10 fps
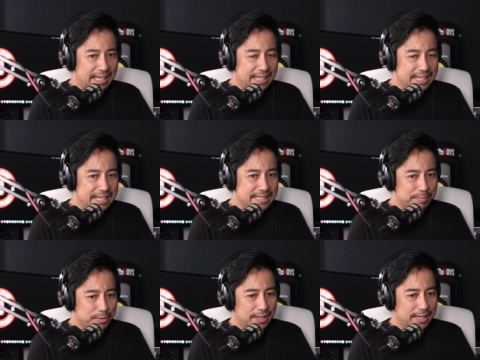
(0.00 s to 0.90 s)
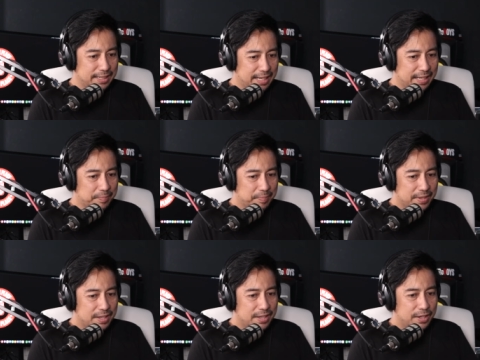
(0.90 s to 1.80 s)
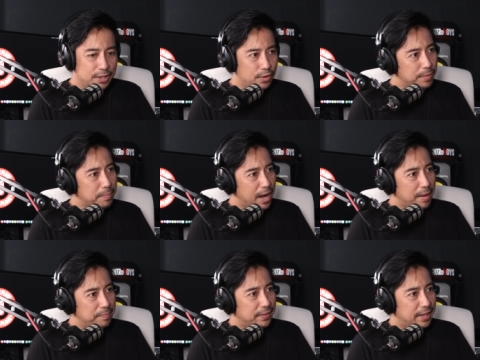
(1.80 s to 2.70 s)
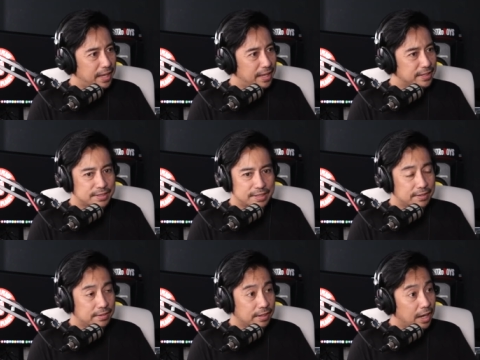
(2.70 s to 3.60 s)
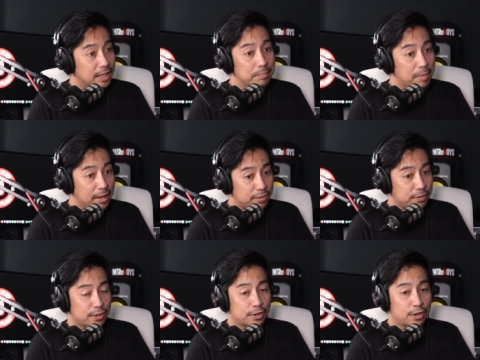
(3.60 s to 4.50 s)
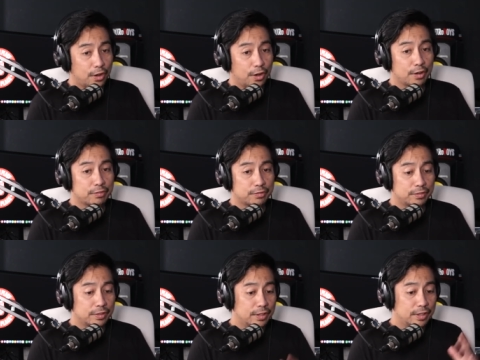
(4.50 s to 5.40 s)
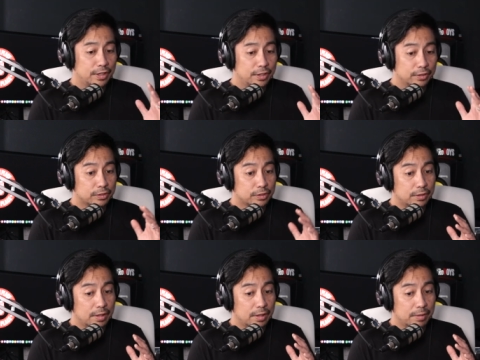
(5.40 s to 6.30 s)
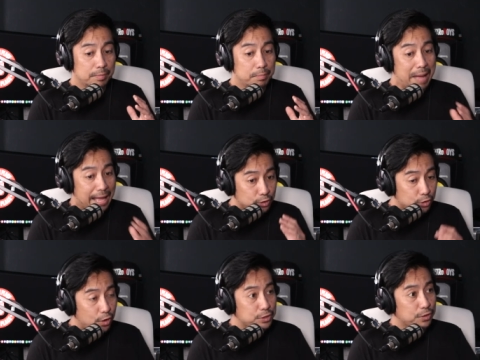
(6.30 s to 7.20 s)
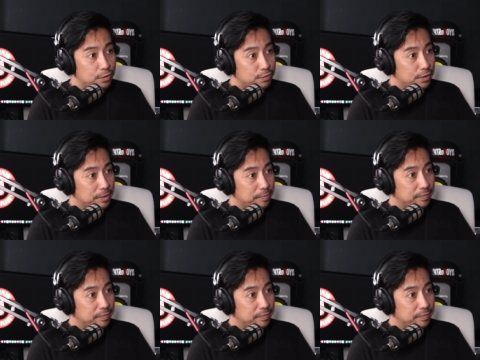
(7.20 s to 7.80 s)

iniisip ko lang na your mom is the godmother of band crossover.